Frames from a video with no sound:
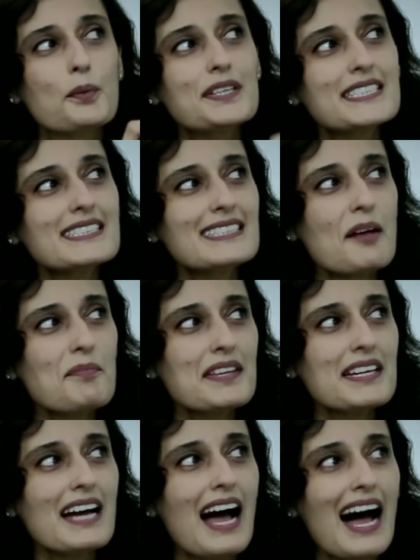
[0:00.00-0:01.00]
which is
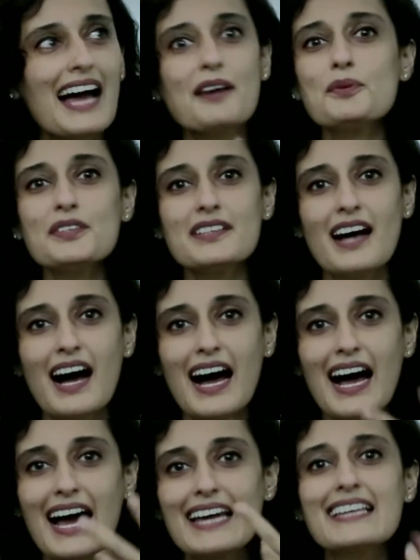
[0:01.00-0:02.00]
something I would
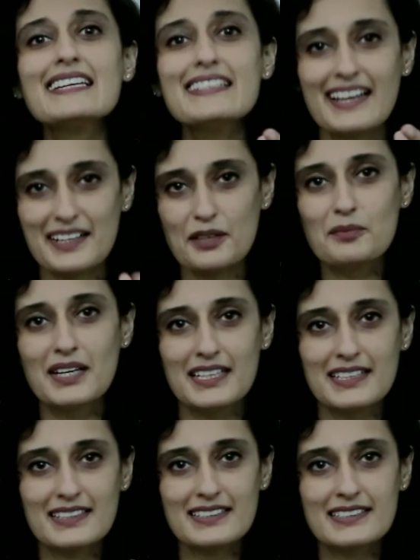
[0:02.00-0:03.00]
highly
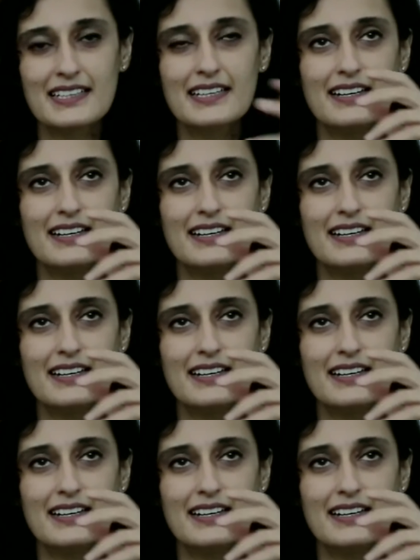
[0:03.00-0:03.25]
recommend